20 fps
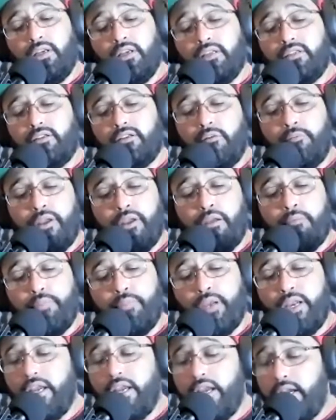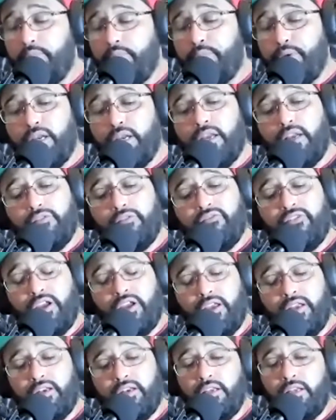It's gonna be a big, big
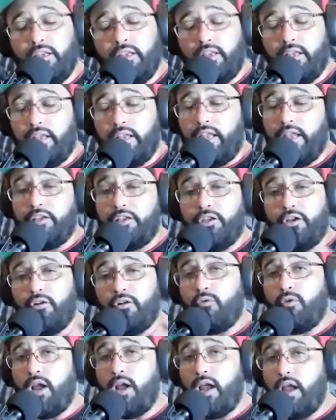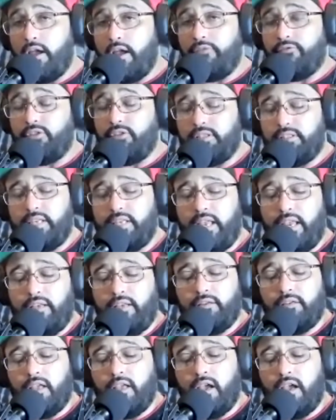event, and you don't have to take
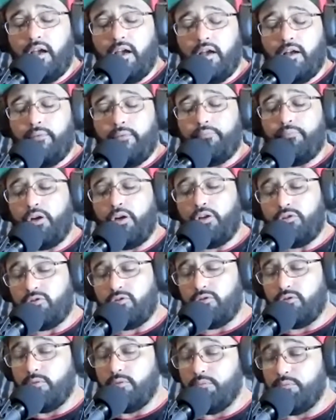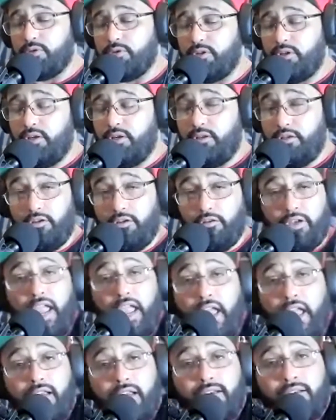mushrooms. You
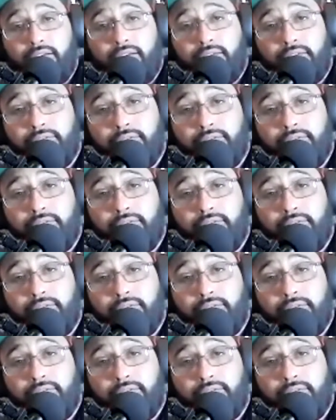can.